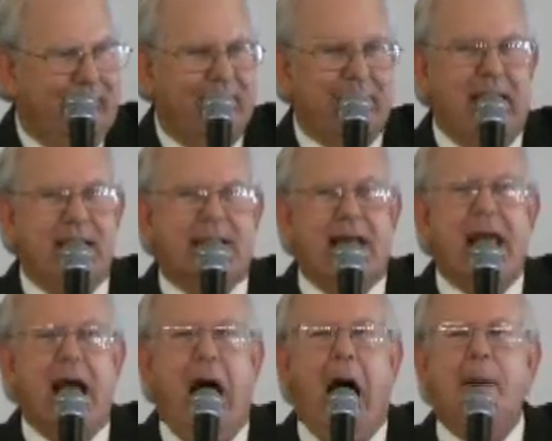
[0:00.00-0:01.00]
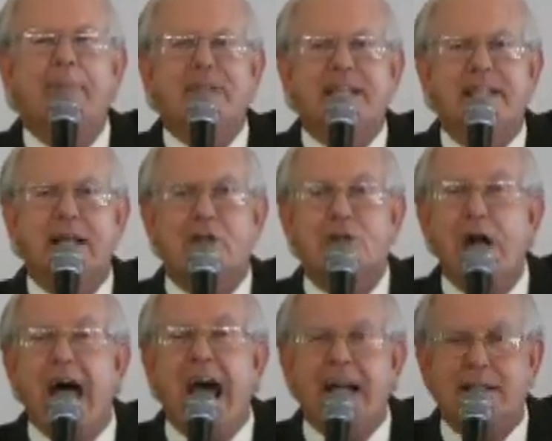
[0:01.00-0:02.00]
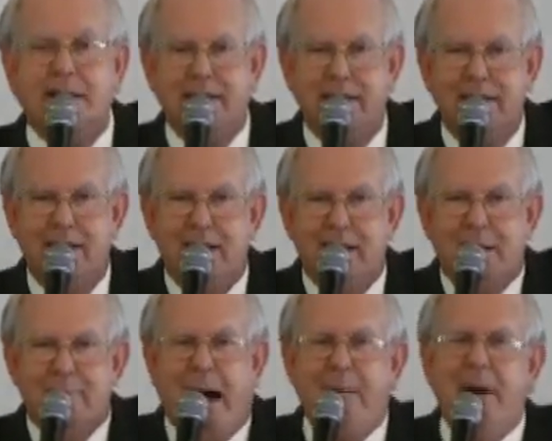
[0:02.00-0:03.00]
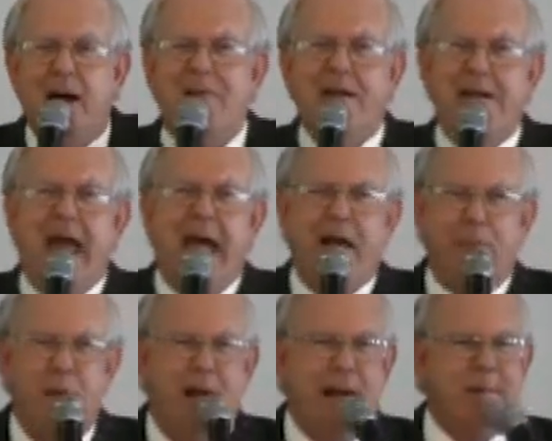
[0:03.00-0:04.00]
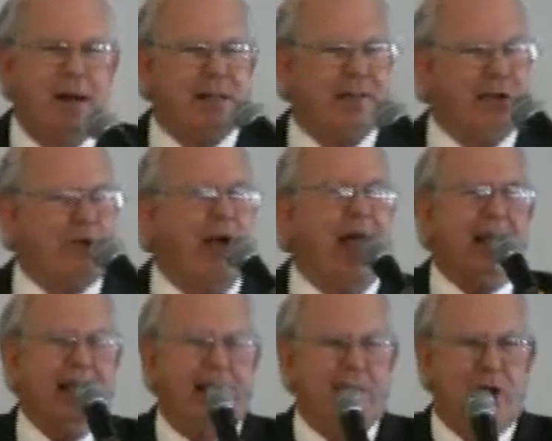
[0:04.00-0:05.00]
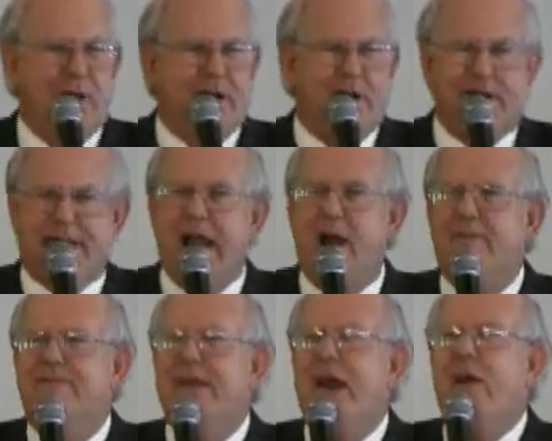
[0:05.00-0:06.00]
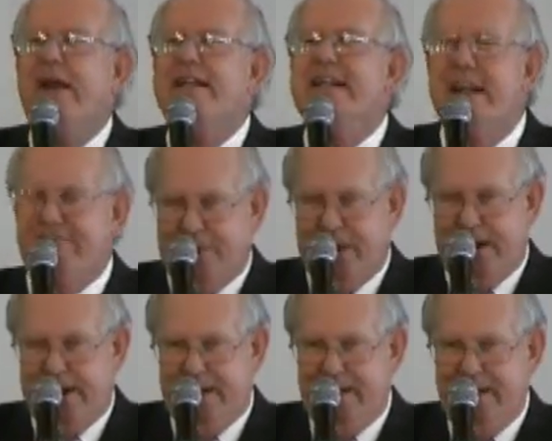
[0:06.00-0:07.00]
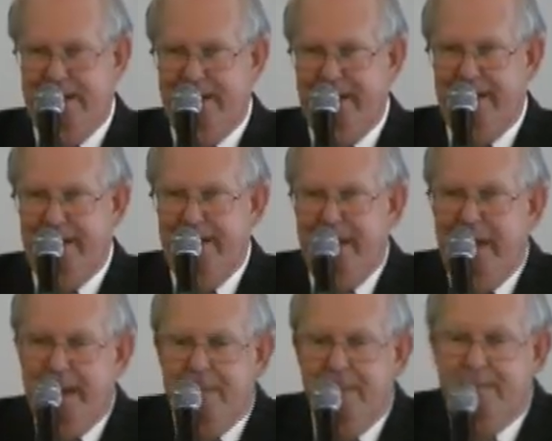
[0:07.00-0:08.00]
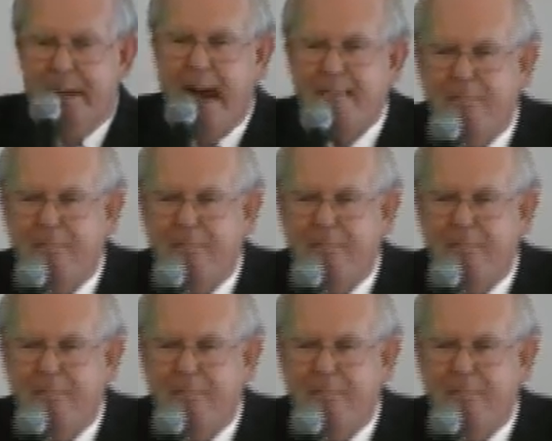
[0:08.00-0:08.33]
And they say opposites attract. My mother and dad really must have attracted each other because they are very different. My